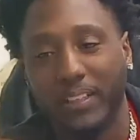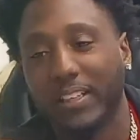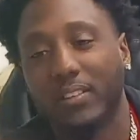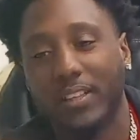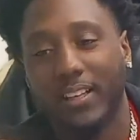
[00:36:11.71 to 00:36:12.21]
I ain't
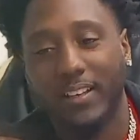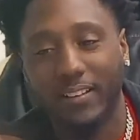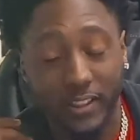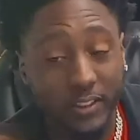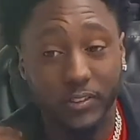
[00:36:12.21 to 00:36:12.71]
gonna lie.
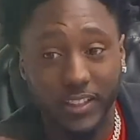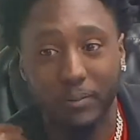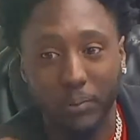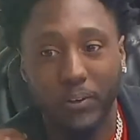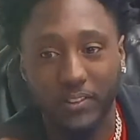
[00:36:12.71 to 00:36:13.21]
Teachers get
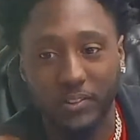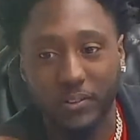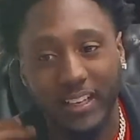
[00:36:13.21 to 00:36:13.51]
bored too.